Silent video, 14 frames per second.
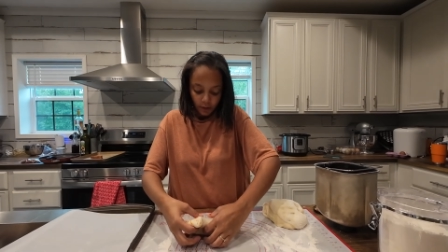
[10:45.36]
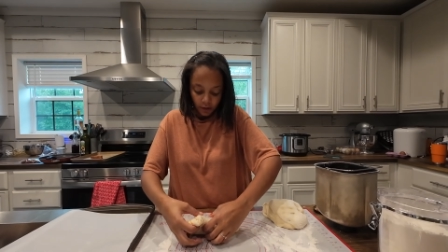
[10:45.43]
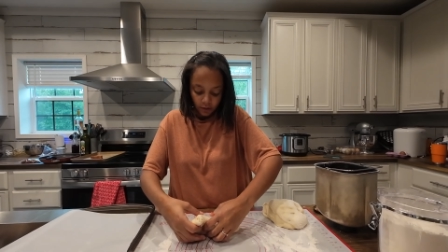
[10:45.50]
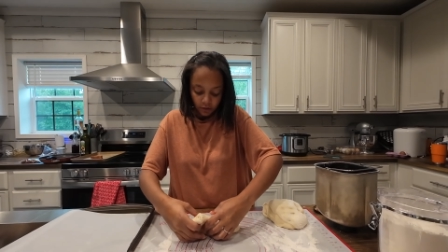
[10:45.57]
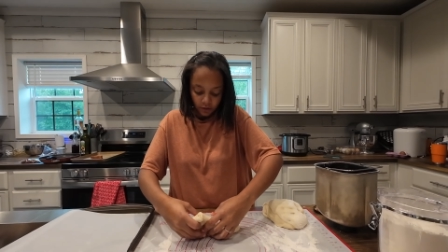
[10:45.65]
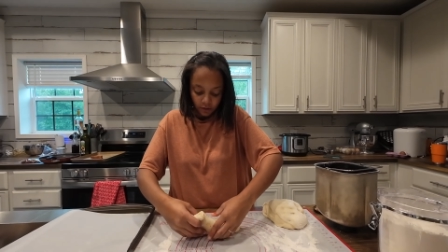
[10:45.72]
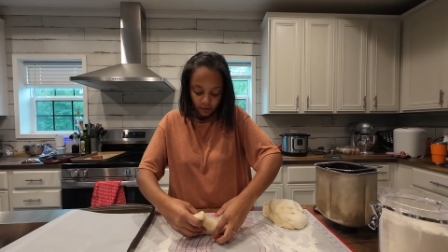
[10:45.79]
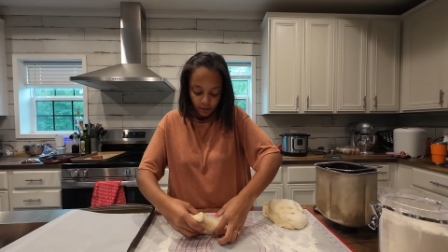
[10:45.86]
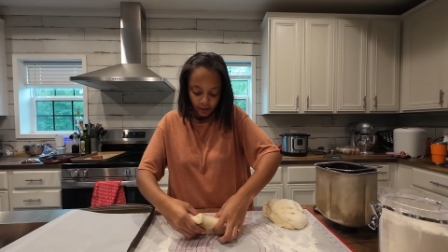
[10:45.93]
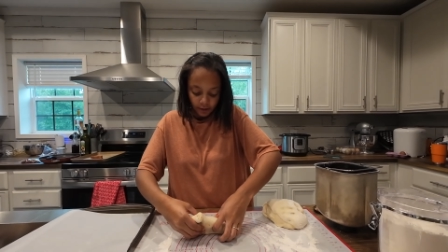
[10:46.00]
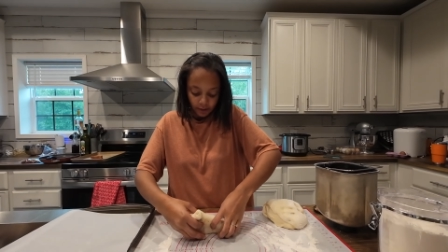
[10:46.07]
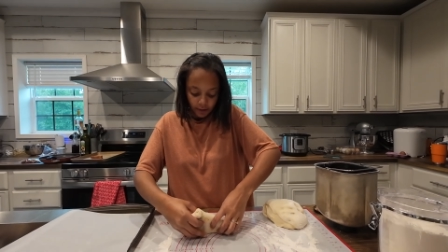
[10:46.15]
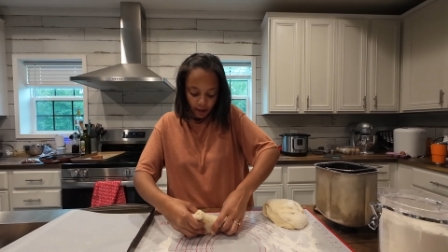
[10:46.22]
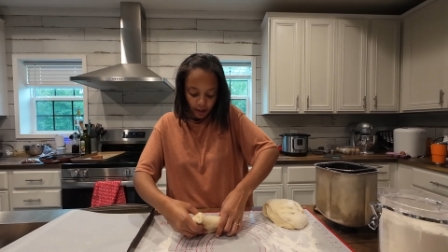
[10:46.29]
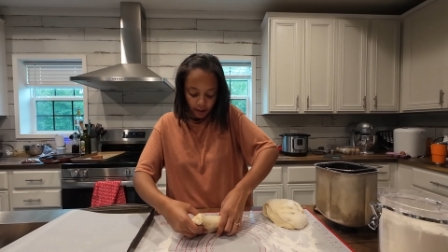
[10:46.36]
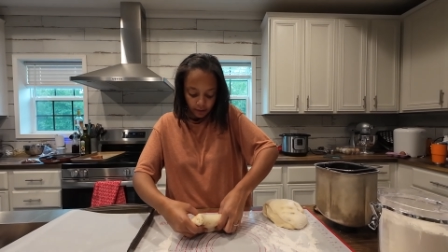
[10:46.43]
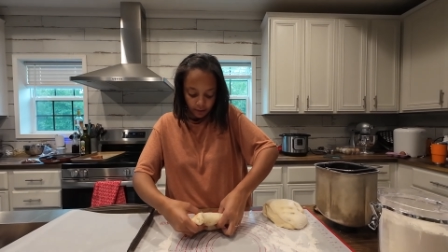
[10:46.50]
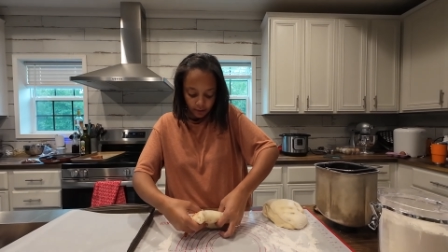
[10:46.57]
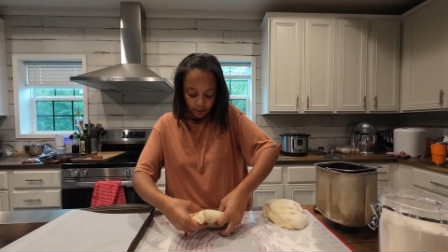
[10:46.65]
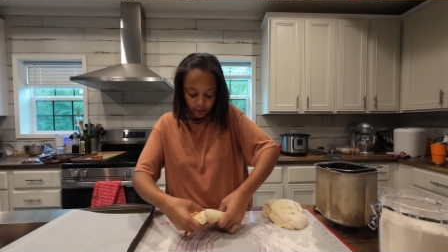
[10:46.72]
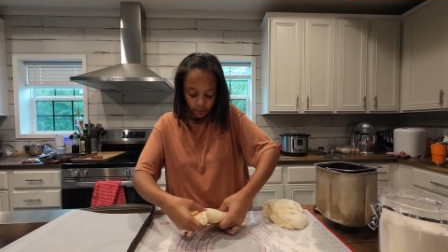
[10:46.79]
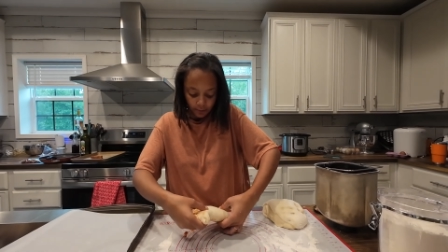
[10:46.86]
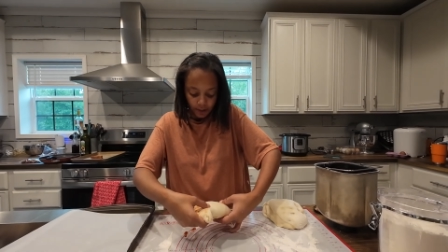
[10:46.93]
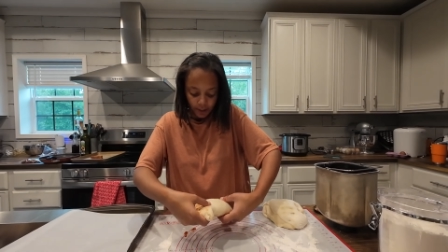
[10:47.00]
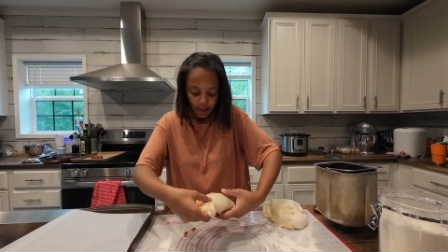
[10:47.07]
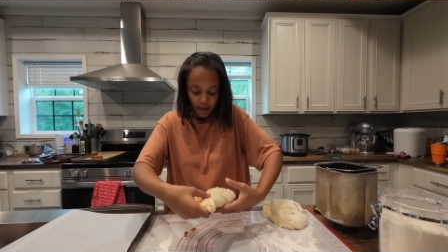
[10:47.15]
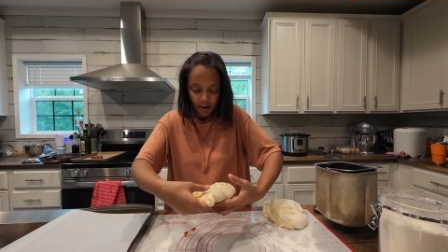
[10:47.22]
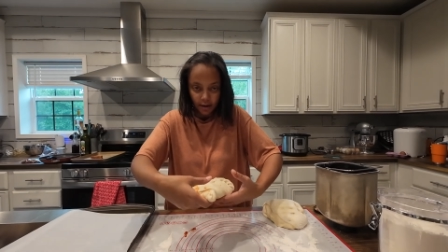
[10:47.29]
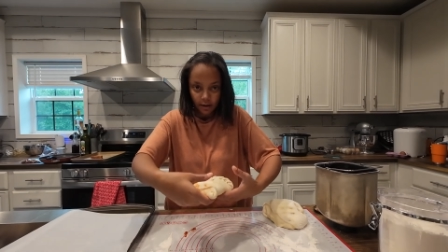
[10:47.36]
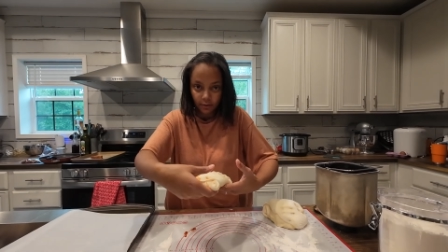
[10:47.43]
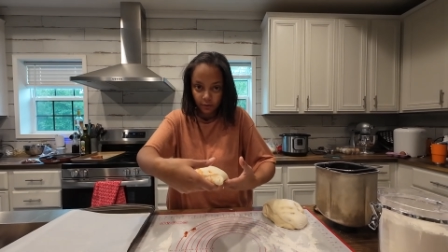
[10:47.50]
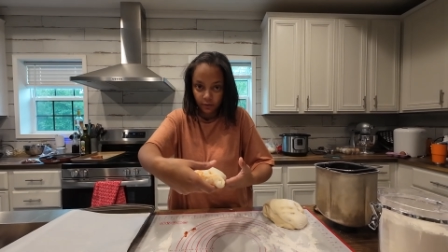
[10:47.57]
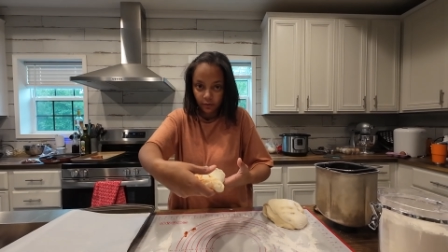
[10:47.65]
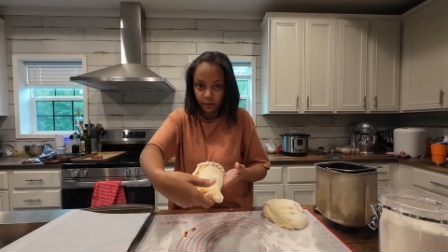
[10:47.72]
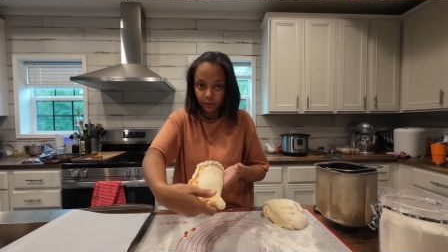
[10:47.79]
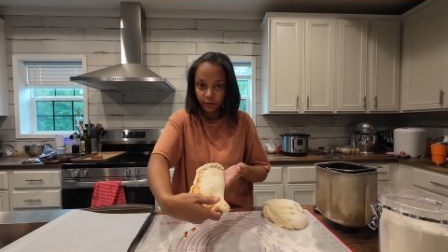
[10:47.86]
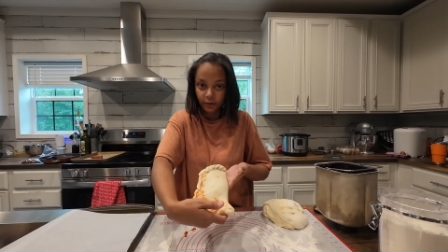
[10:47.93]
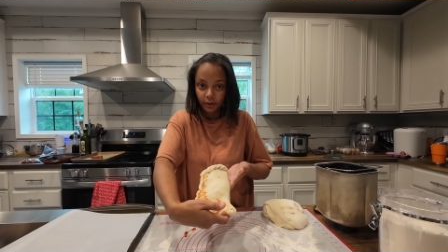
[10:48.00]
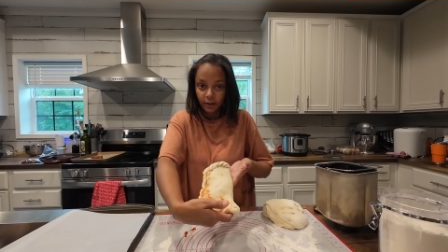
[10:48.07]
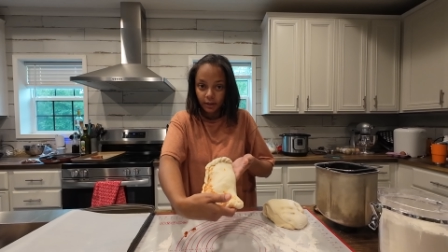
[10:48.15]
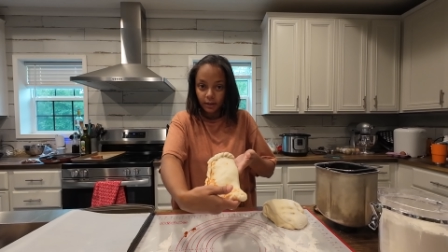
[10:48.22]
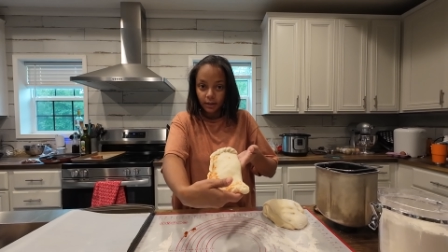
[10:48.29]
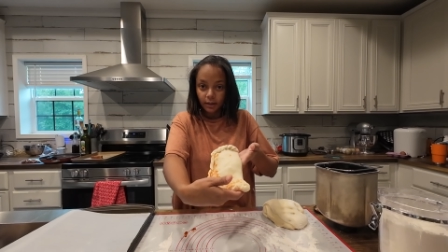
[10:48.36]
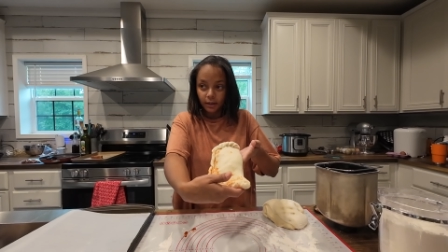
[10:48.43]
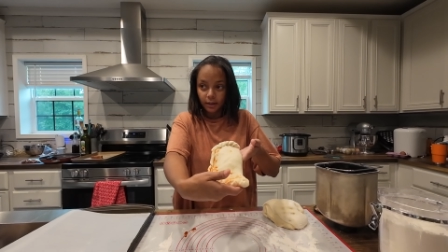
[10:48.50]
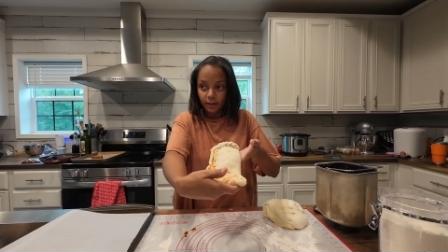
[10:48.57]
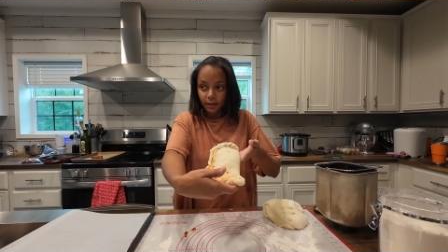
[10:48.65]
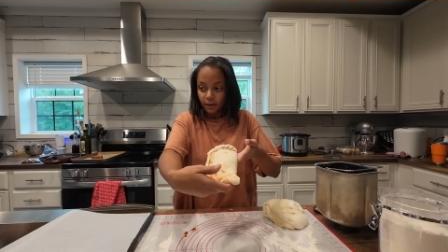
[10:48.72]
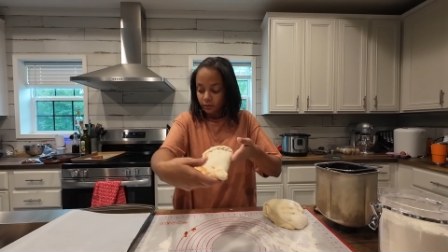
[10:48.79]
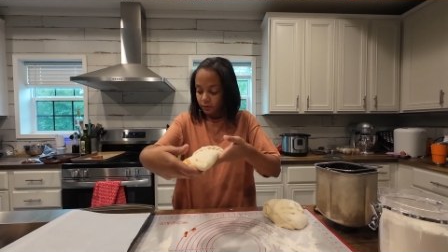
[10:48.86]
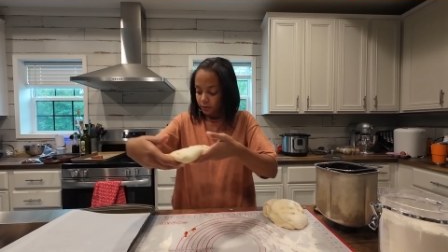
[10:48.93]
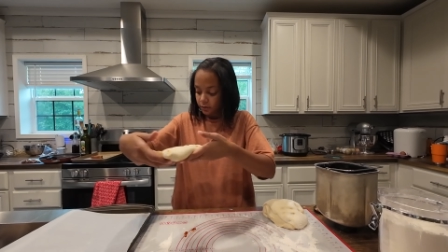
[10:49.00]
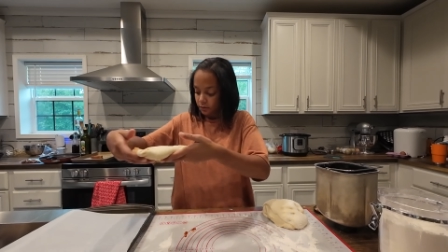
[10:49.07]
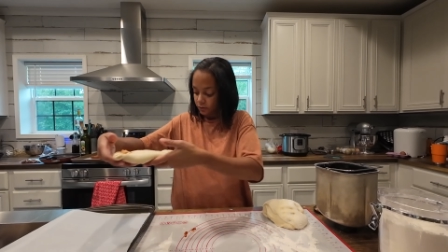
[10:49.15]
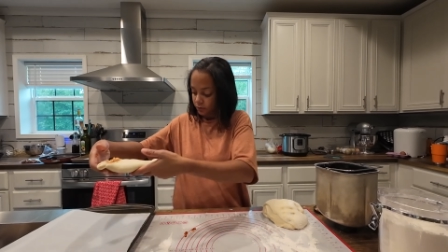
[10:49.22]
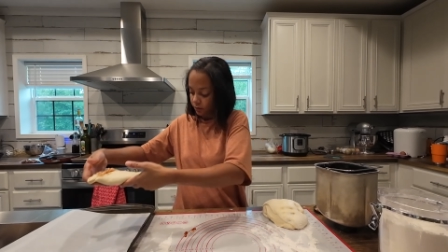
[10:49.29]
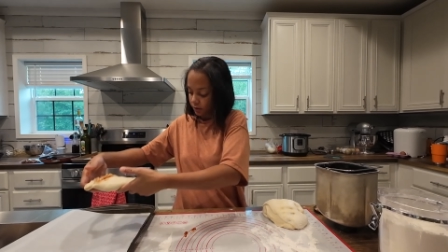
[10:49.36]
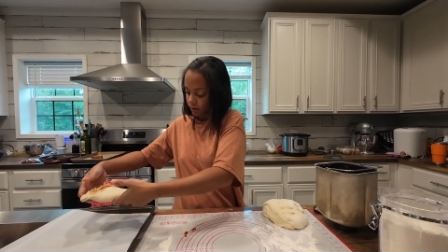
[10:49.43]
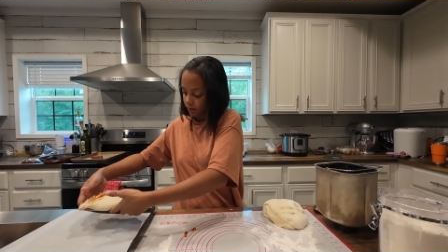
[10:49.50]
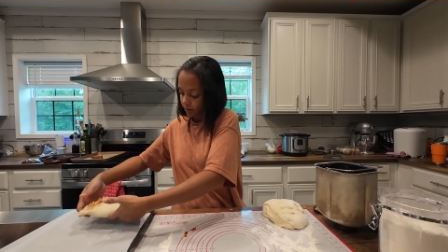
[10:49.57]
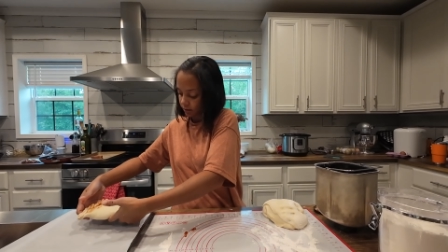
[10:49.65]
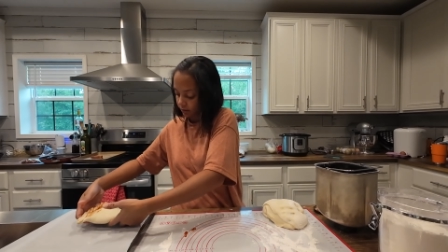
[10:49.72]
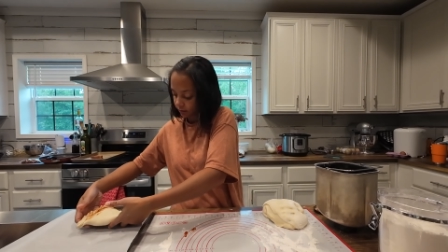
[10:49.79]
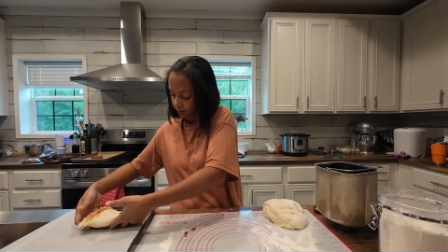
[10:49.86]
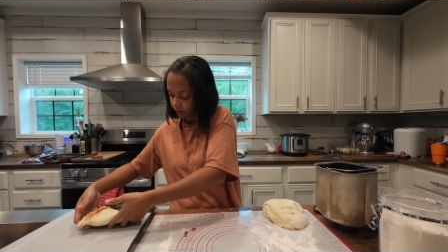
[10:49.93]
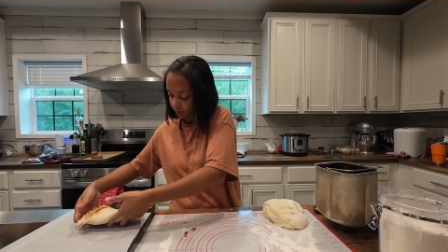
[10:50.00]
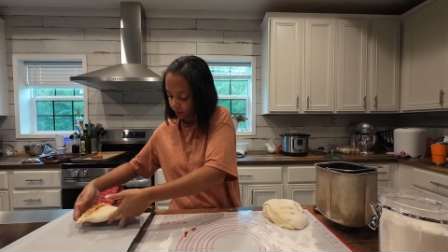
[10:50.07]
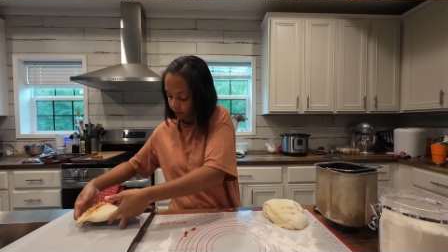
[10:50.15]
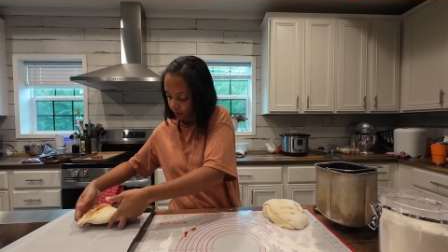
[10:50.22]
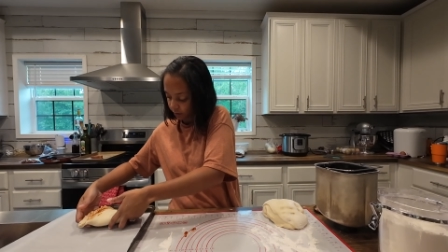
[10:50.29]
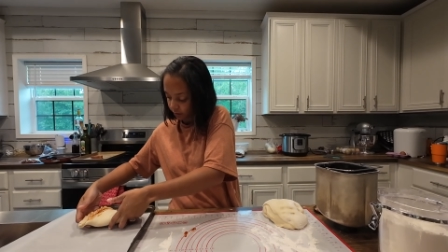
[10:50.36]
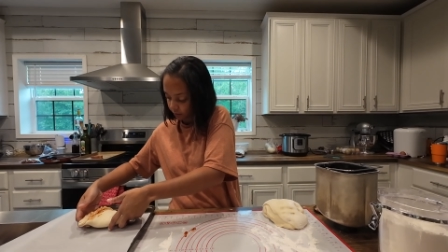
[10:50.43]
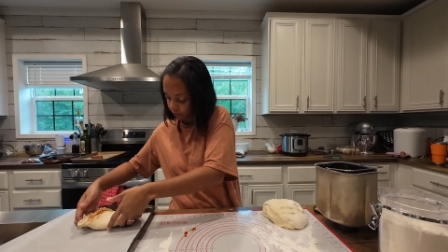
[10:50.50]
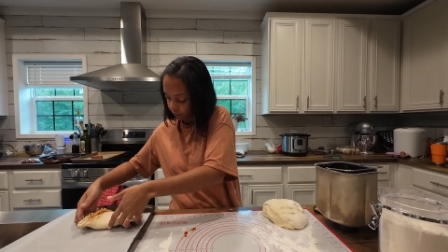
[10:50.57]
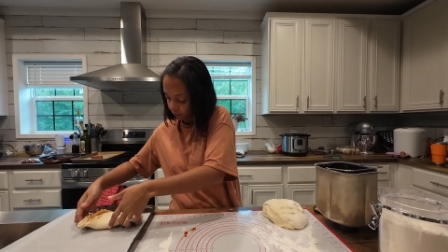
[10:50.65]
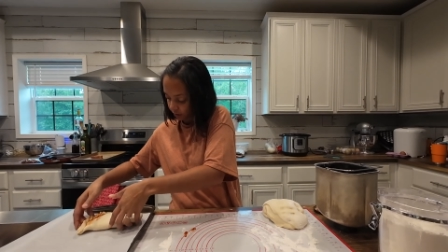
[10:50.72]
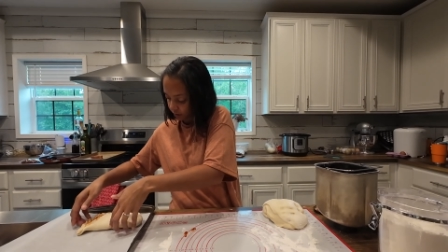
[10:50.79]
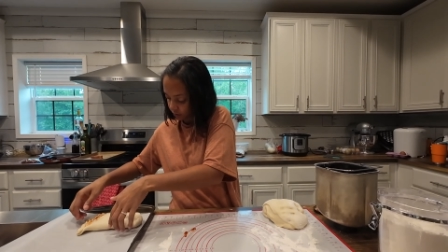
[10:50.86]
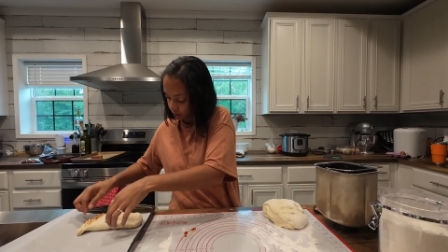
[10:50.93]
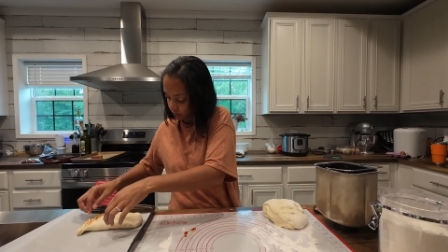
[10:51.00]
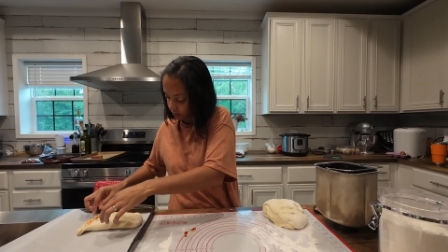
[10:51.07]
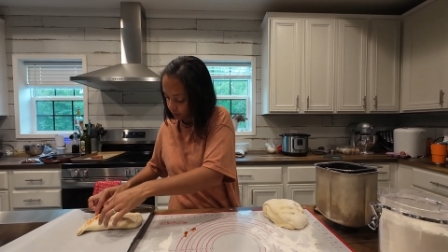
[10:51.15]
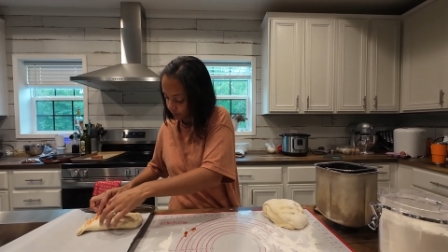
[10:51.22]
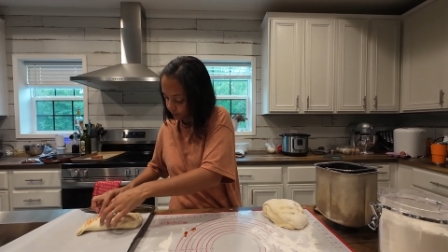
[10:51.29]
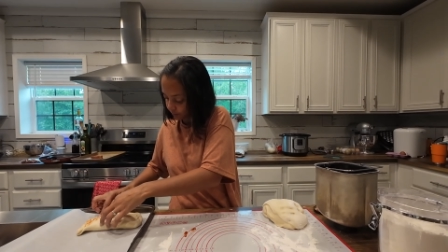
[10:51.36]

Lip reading: and just like that, we have a calzone that's going to go in the freezer.